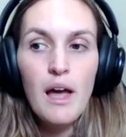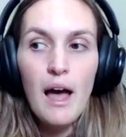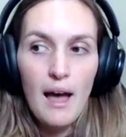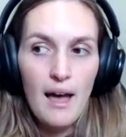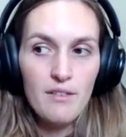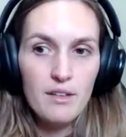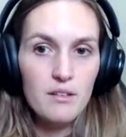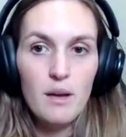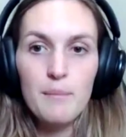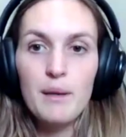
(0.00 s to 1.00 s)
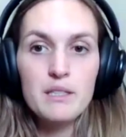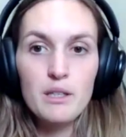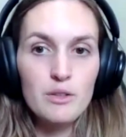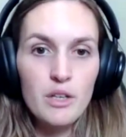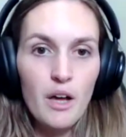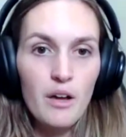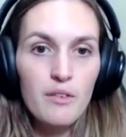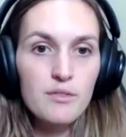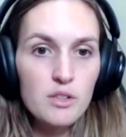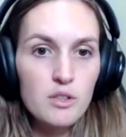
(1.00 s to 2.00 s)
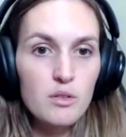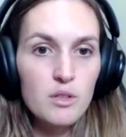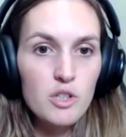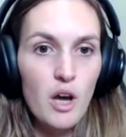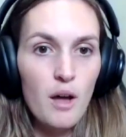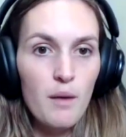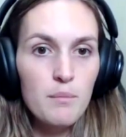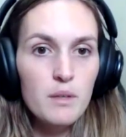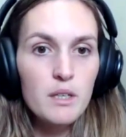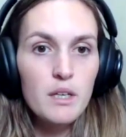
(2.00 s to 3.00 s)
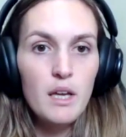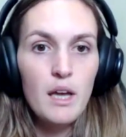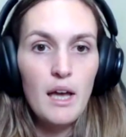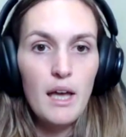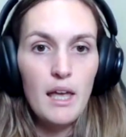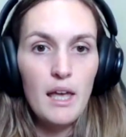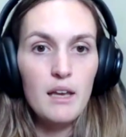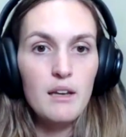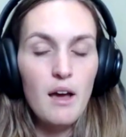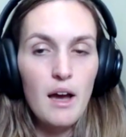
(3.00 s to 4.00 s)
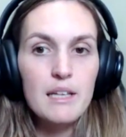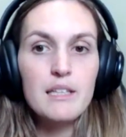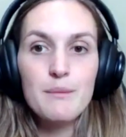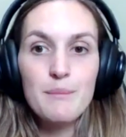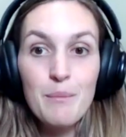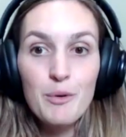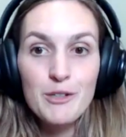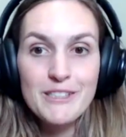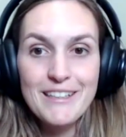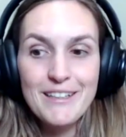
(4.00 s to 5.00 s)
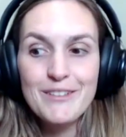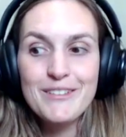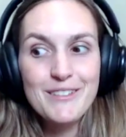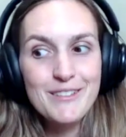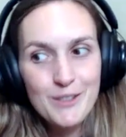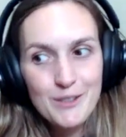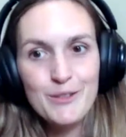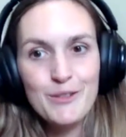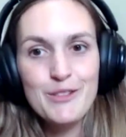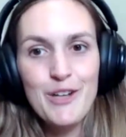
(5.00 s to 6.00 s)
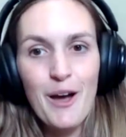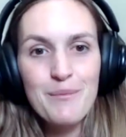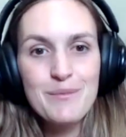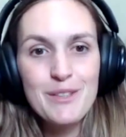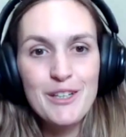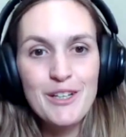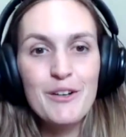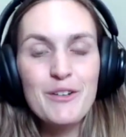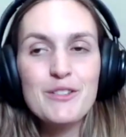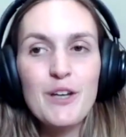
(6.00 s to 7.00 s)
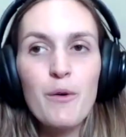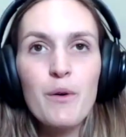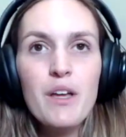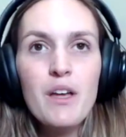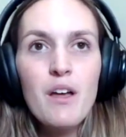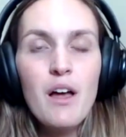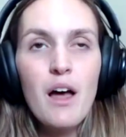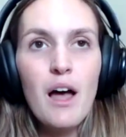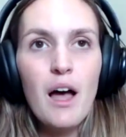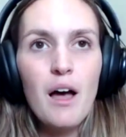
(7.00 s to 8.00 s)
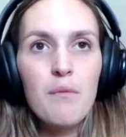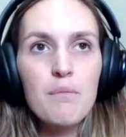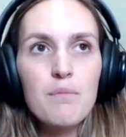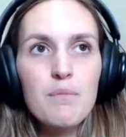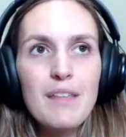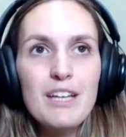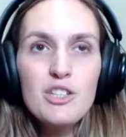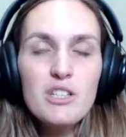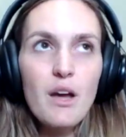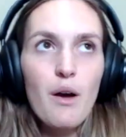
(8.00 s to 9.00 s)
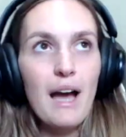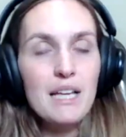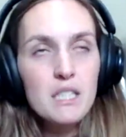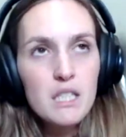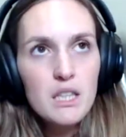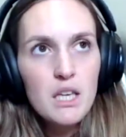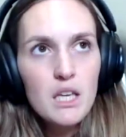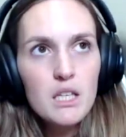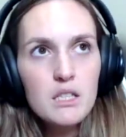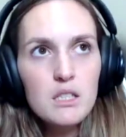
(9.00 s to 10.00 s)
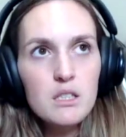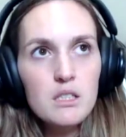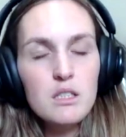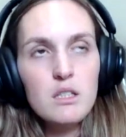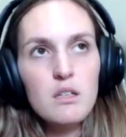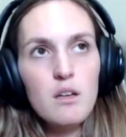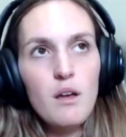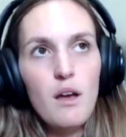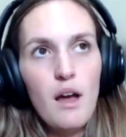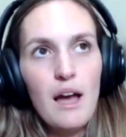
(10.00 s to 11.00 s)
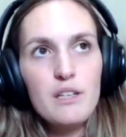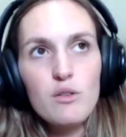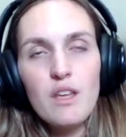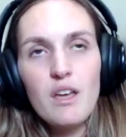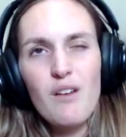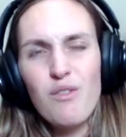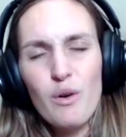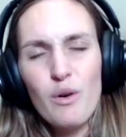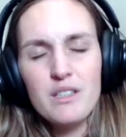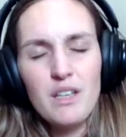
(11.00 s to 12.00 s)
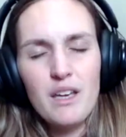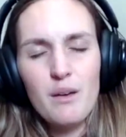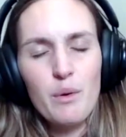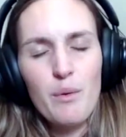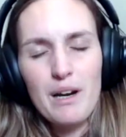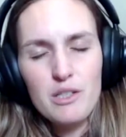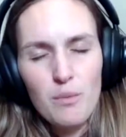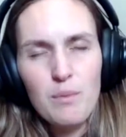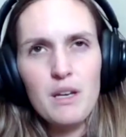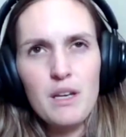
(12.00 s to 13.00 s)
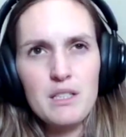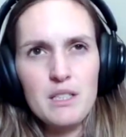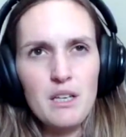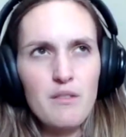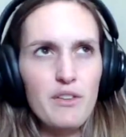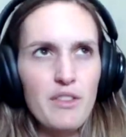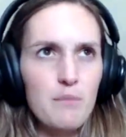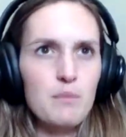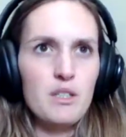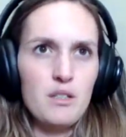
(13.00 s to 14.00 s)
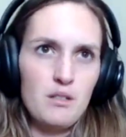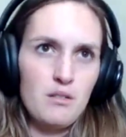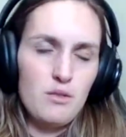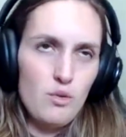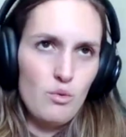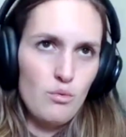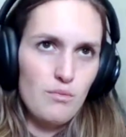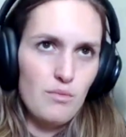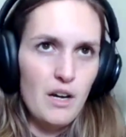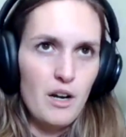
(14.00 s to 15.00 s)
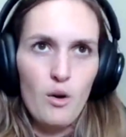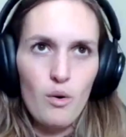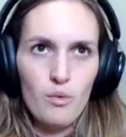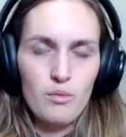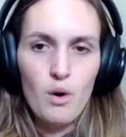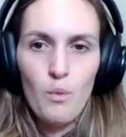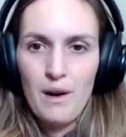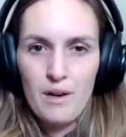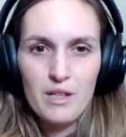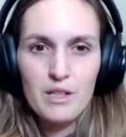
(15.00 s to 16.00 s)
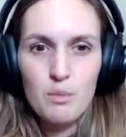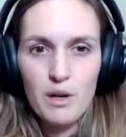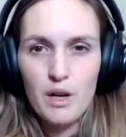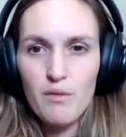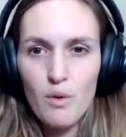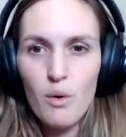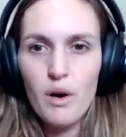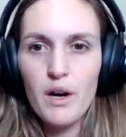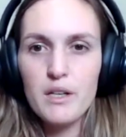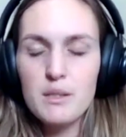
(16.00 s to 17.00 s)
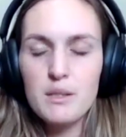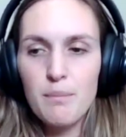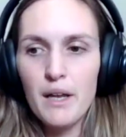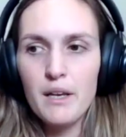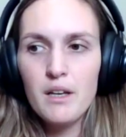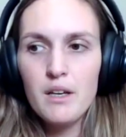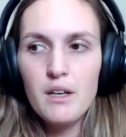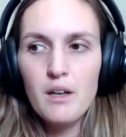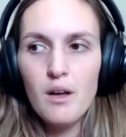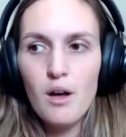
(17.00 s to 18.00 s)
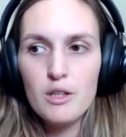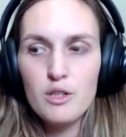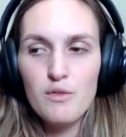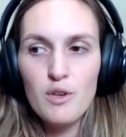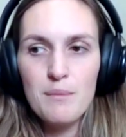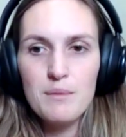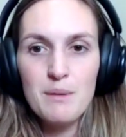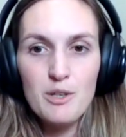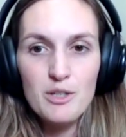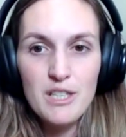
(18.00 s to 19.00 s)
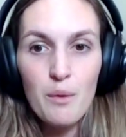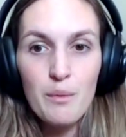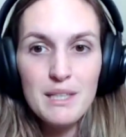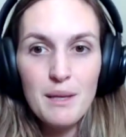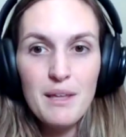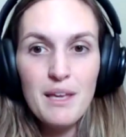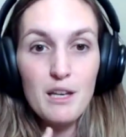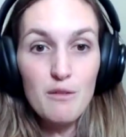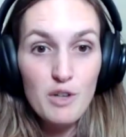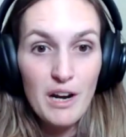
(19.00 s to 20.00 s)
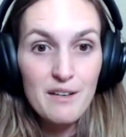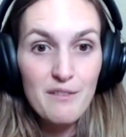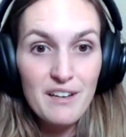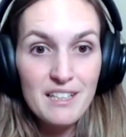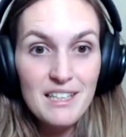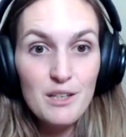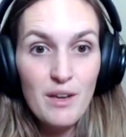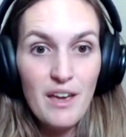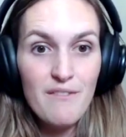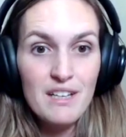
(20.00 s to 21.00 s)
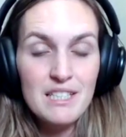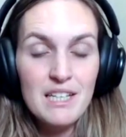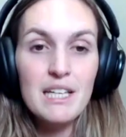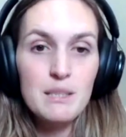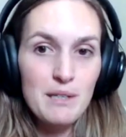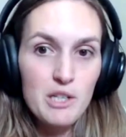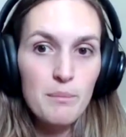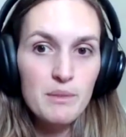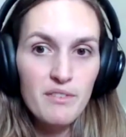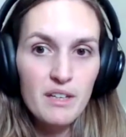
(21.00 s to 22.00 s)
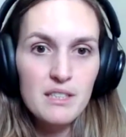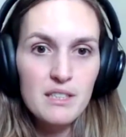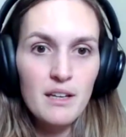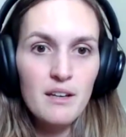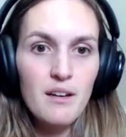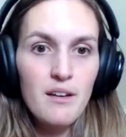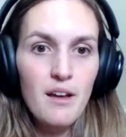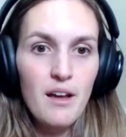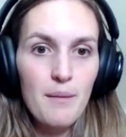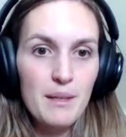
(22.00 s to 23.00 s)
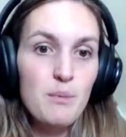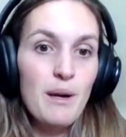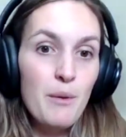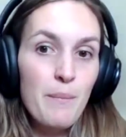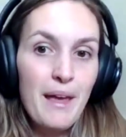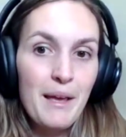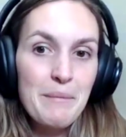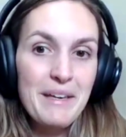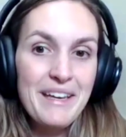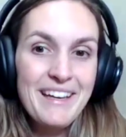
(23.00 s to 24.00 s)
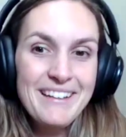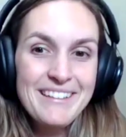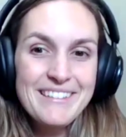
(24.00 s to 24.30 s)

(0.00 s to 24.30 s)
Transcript: I'm not skilled enough to do the job. And I need to be more skilled to do the job, you know? So that's just how I see things. I do think, of course, like it requires openness and for them to do their own awareness work, of course. But also, if you come to me and you're stuck with something and you've tried to fix it and you can't fix it, it's my job to fix it. That's why you're paying me.